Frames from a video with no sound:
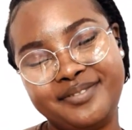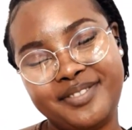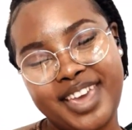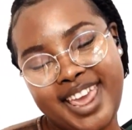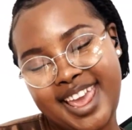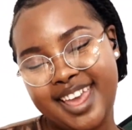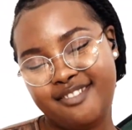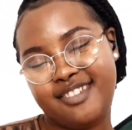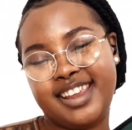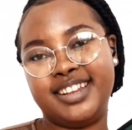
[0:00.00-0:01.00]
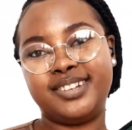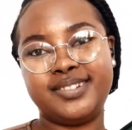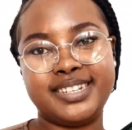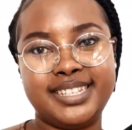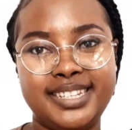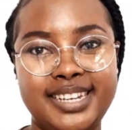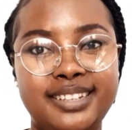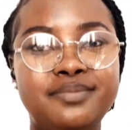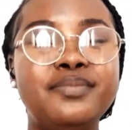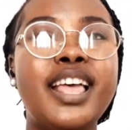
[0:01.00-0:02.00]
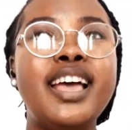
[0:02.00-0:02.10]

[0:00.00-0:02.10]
very interesting.